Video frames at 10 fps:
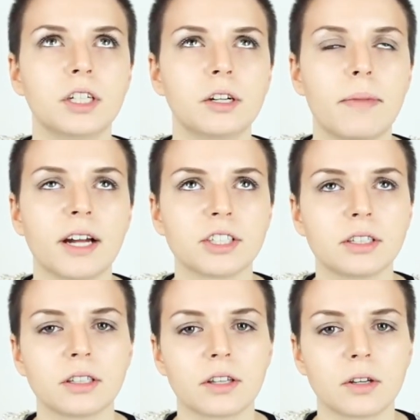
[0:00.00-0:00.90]
and
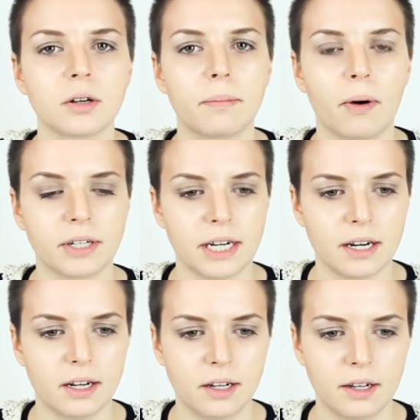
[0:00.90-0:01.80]
imagine that your
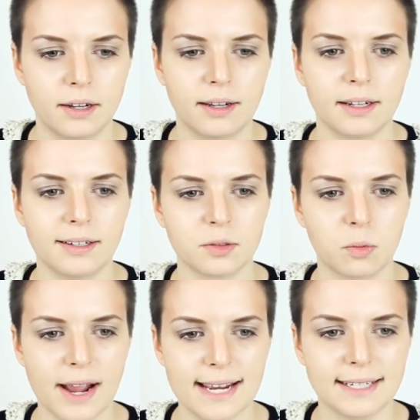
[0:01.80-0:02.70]
body is
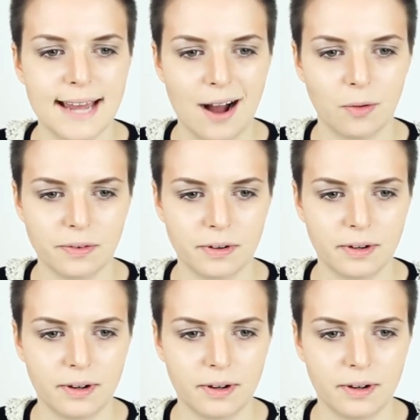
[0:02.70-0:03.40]
weighed down